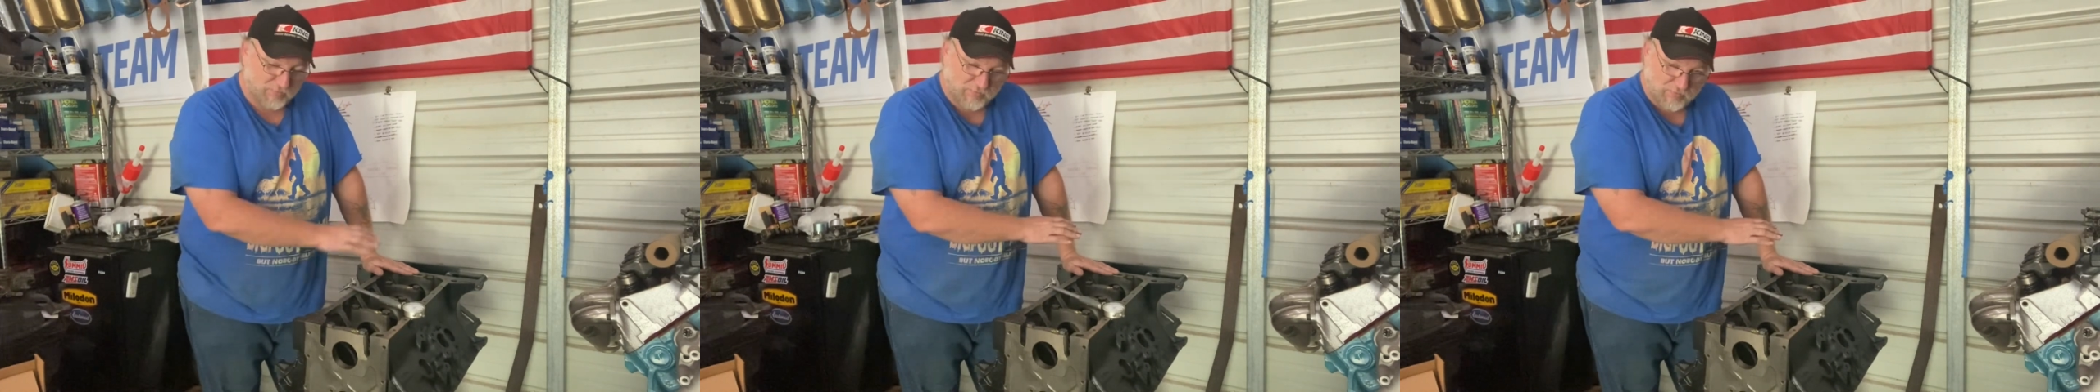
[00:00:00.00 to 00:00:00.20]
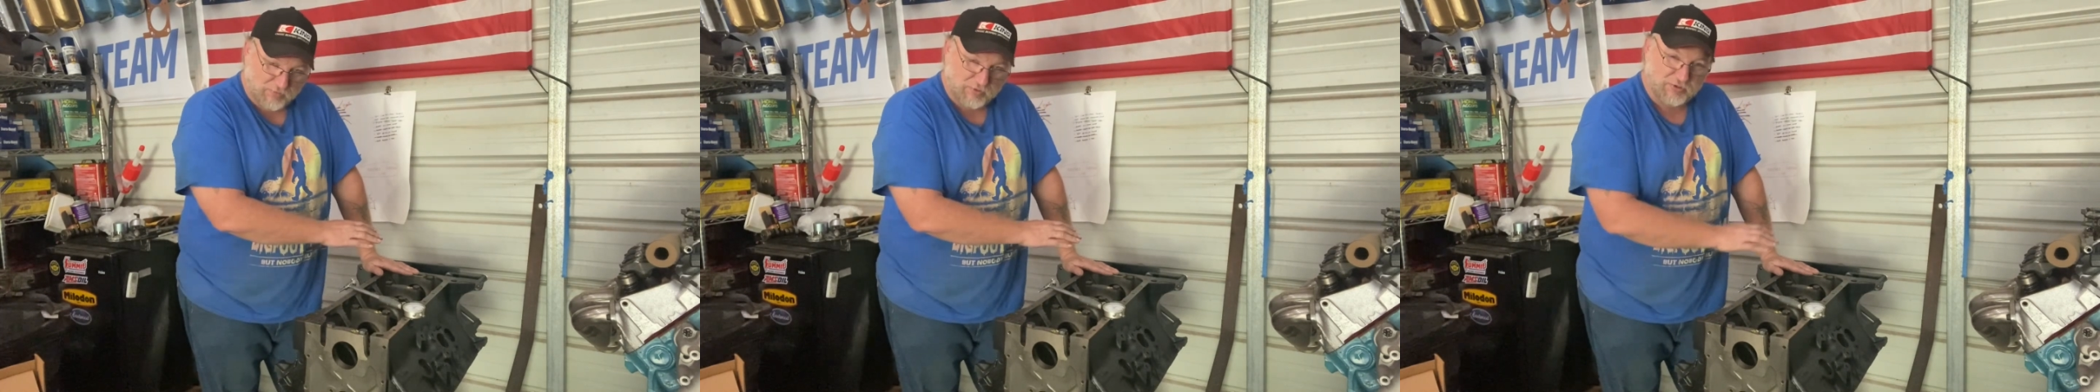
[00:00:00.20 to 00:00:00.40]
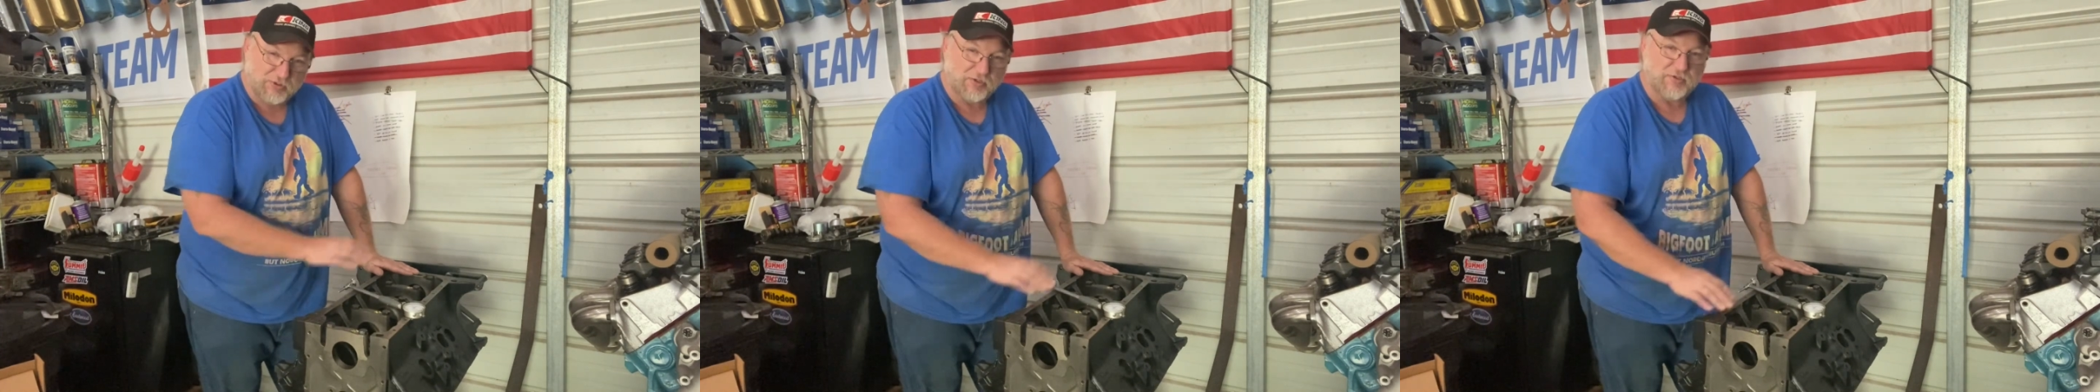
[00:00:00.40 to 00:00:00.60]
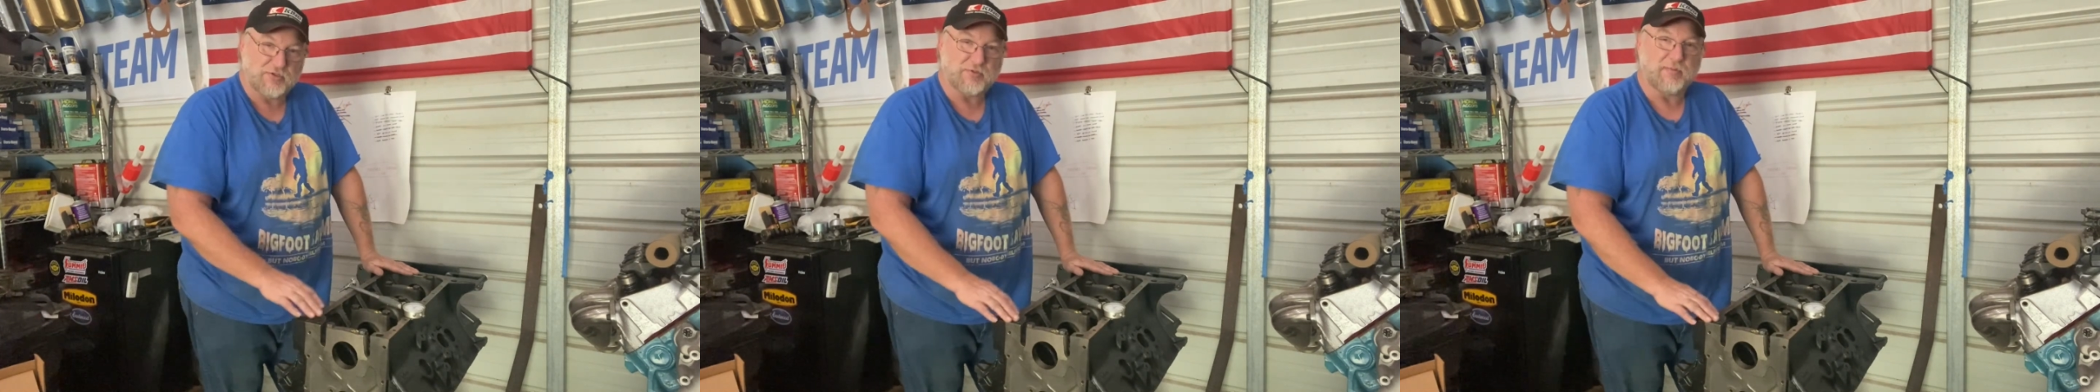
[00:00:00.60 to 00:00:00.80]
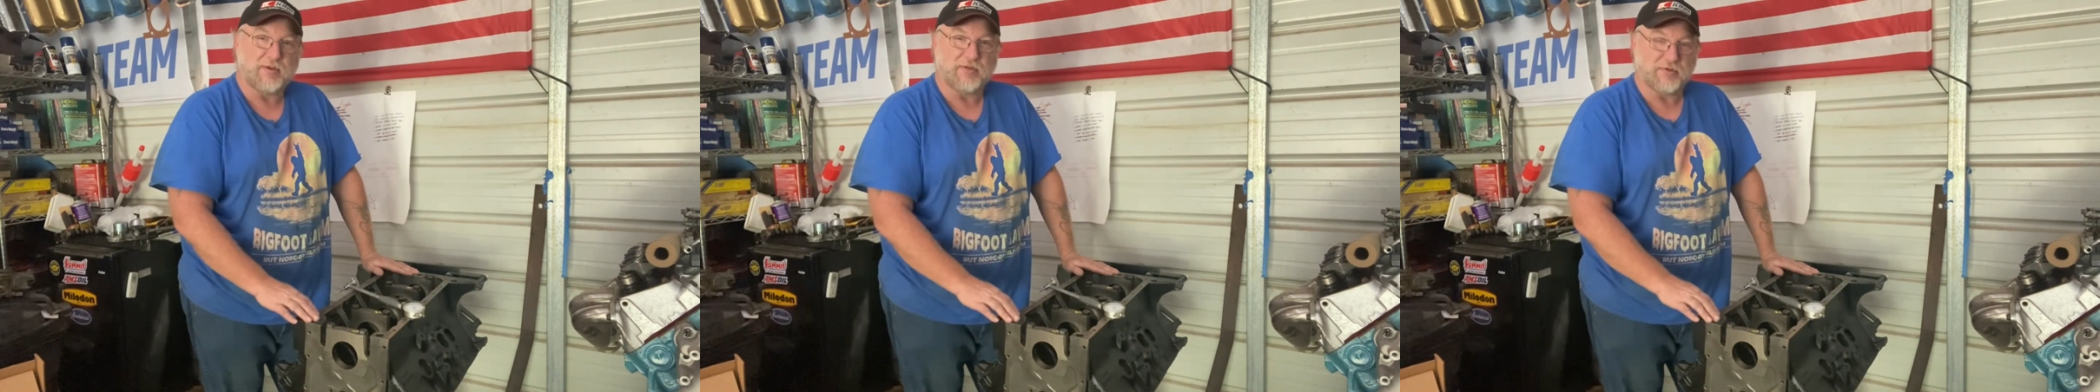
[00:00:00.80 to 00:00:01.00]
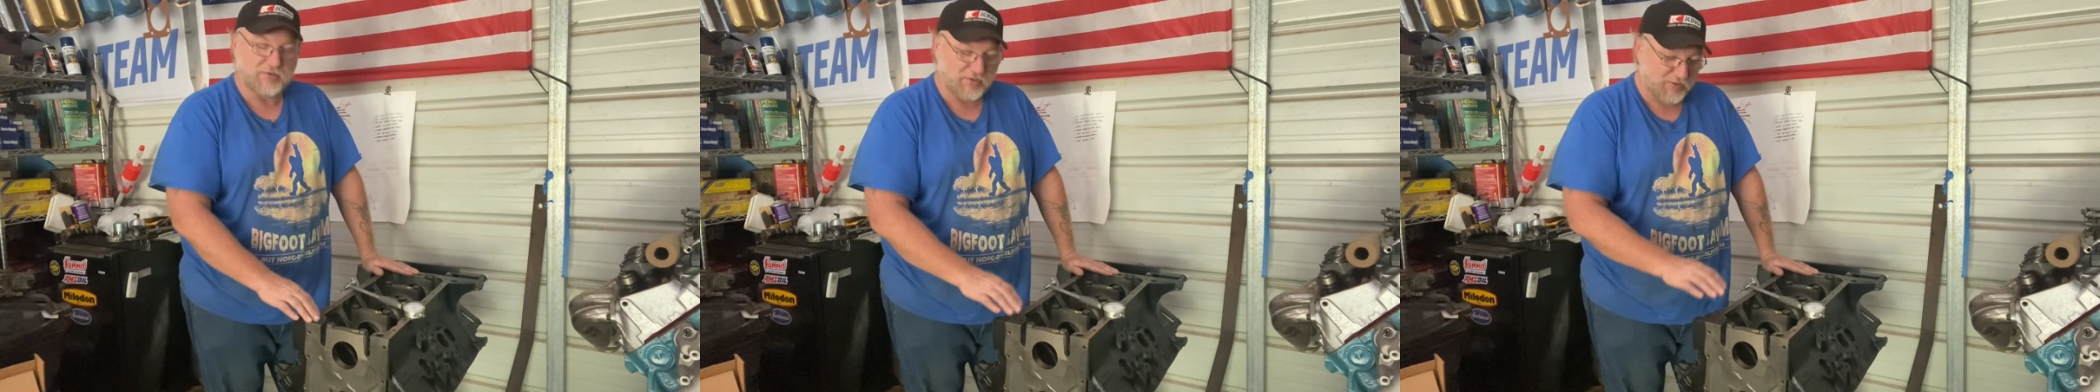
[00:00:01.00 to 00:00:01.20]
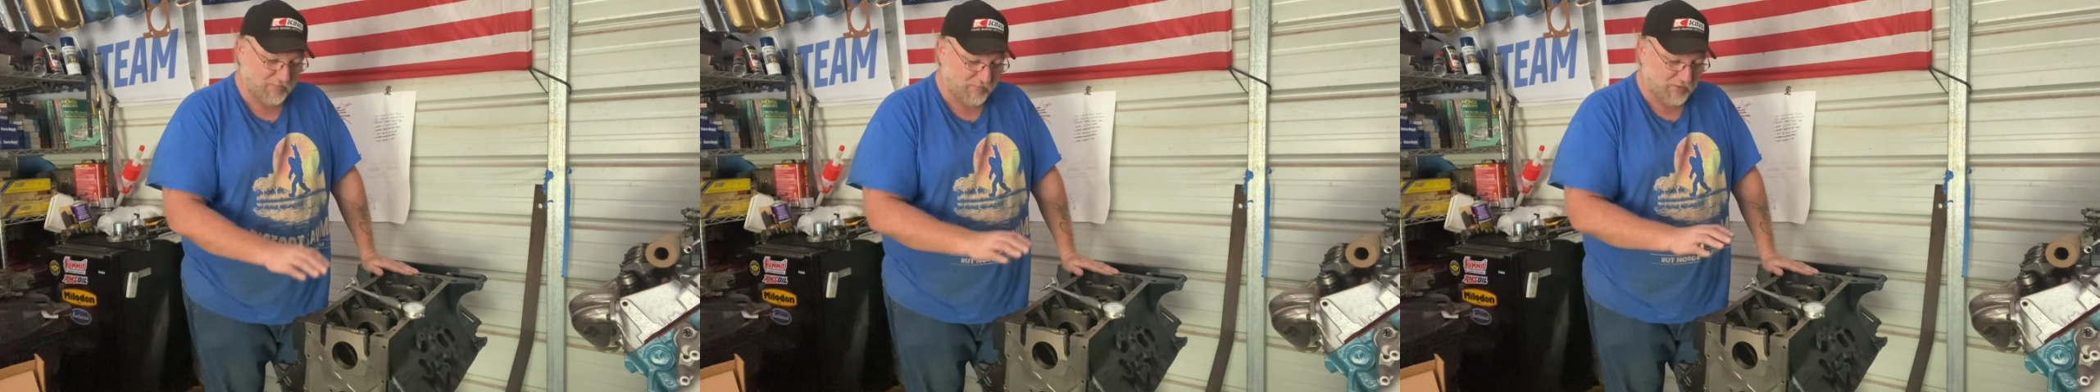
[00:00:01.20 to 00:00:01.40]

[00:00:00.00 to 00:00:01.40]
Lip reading: we'll show you some other stuff,